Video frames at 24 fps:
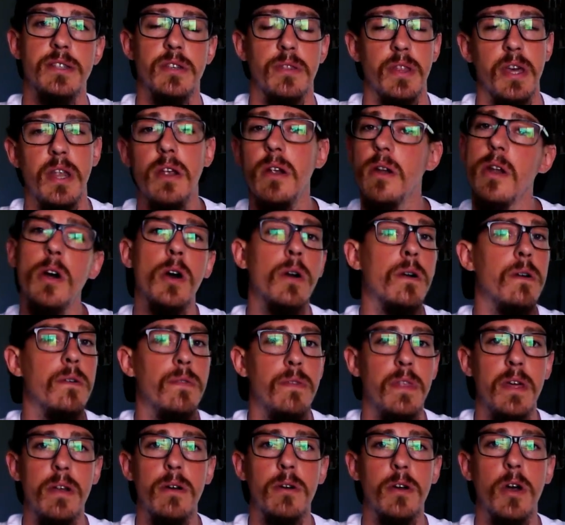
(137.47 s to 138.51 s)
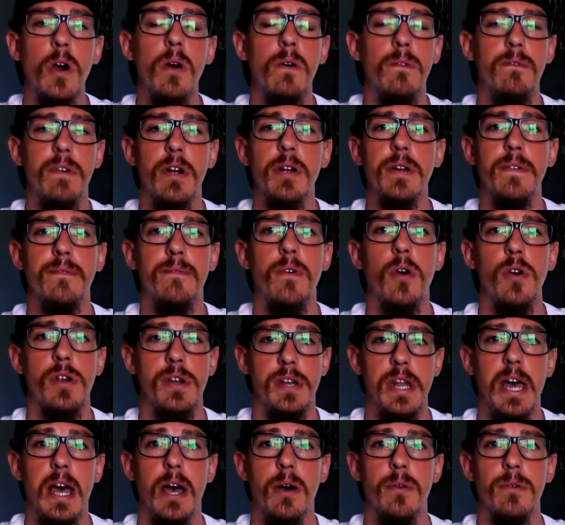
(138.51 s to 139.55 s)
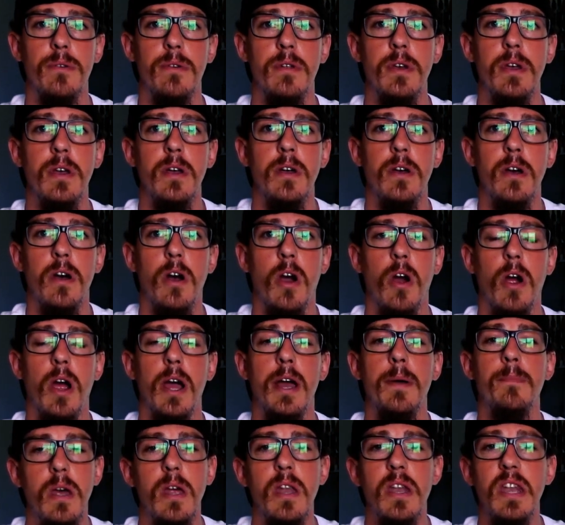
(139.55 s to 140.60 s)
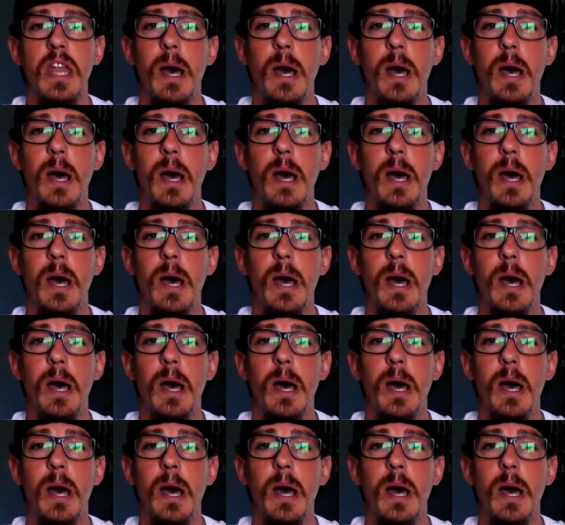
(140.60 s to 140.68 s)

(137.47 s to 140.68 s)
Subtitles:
So they don't go very far down, all right?